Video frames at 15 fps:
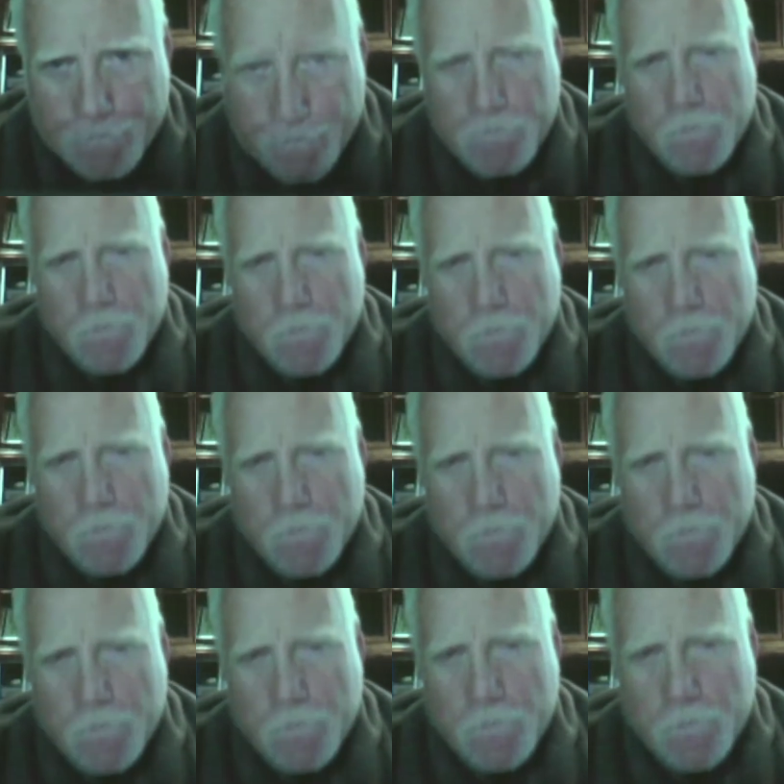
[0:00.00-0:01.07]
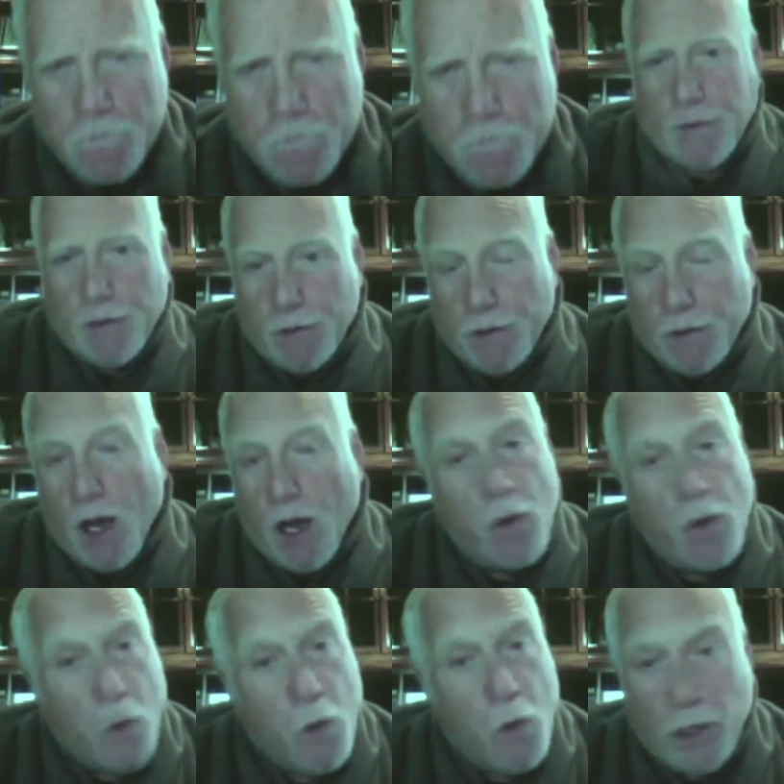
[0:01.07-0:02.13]
And I wanted that
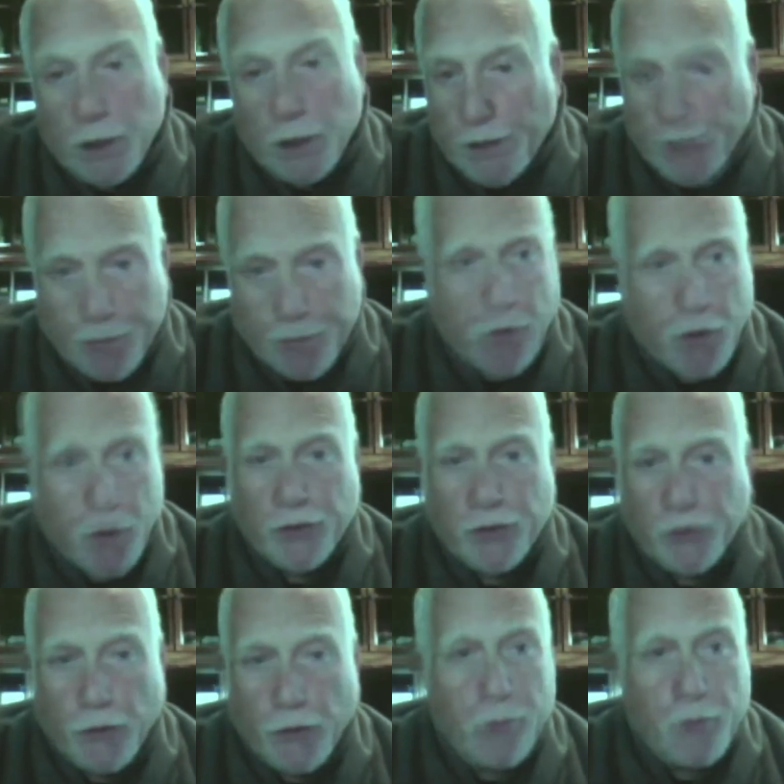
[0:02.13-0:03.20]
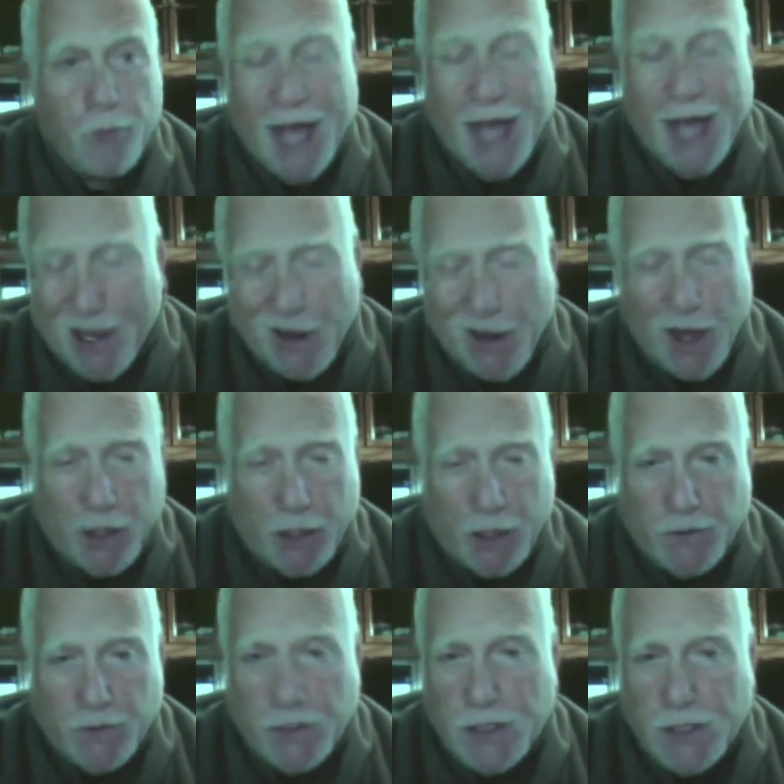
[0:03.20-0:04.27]
part so bad I could spit.